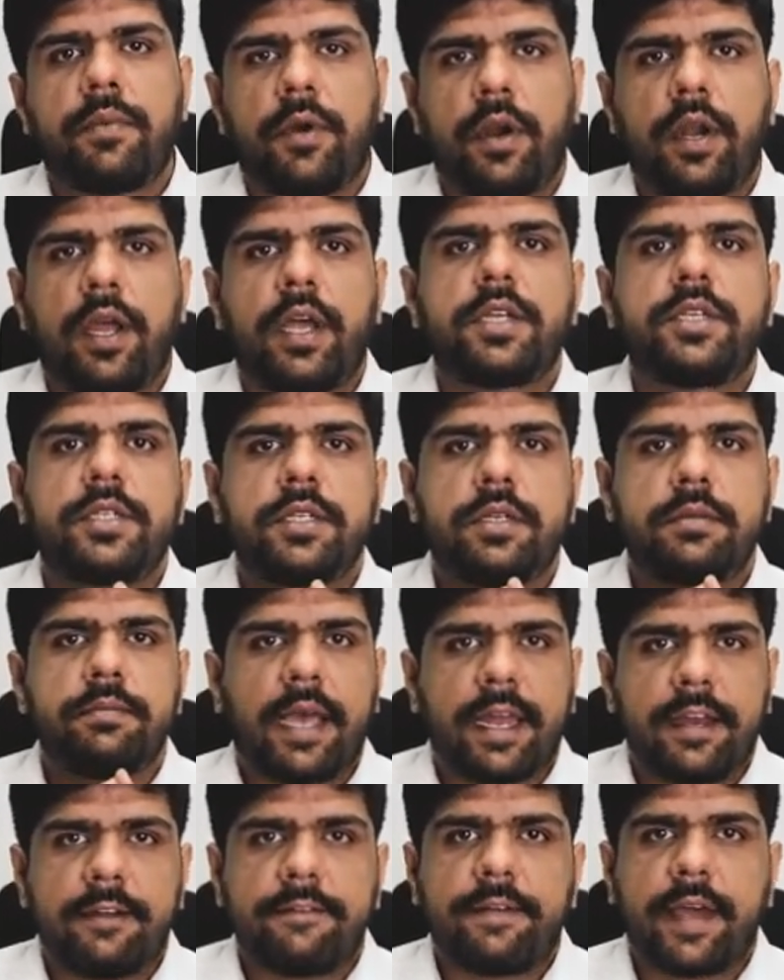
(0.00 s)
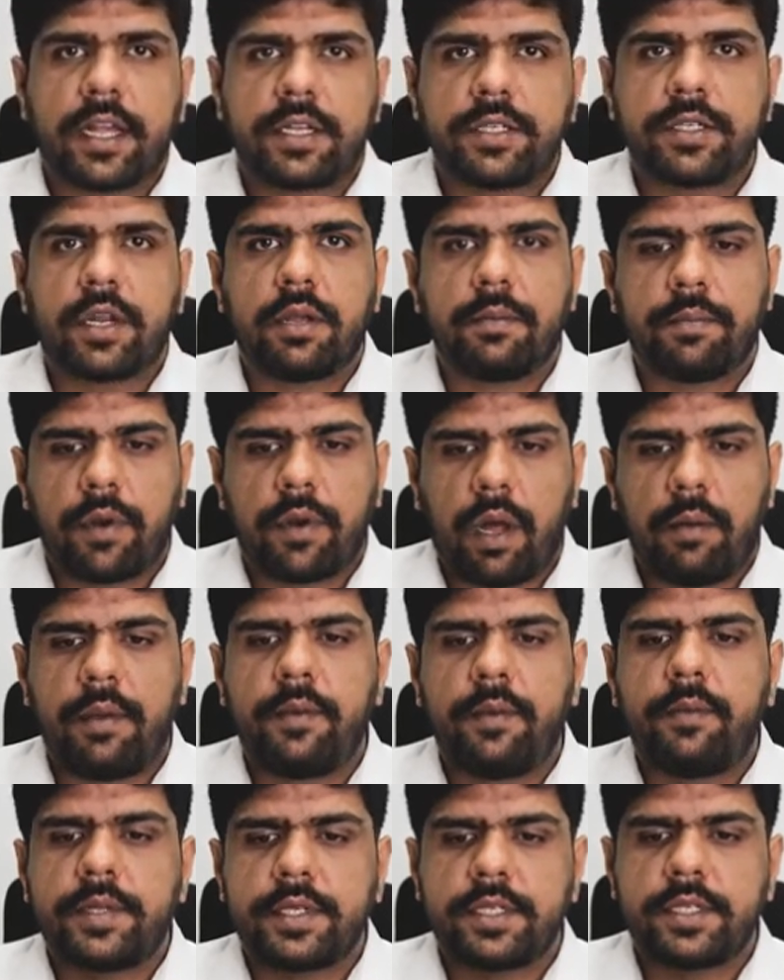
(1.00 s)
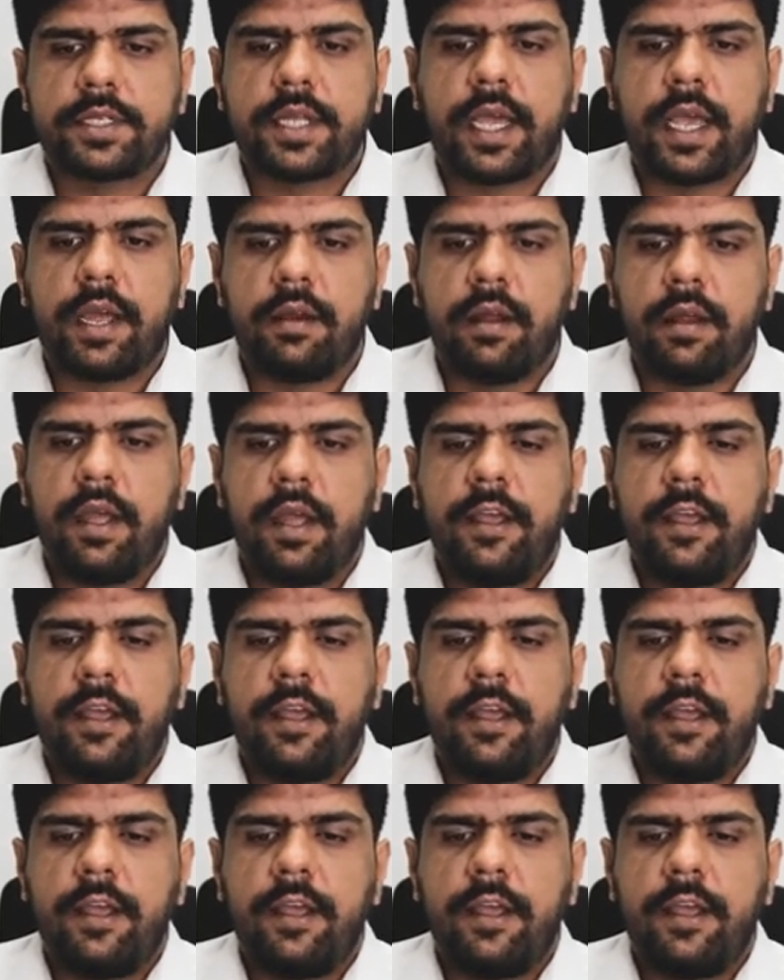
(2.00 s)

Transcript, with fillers: production, manufacturing problem which is there.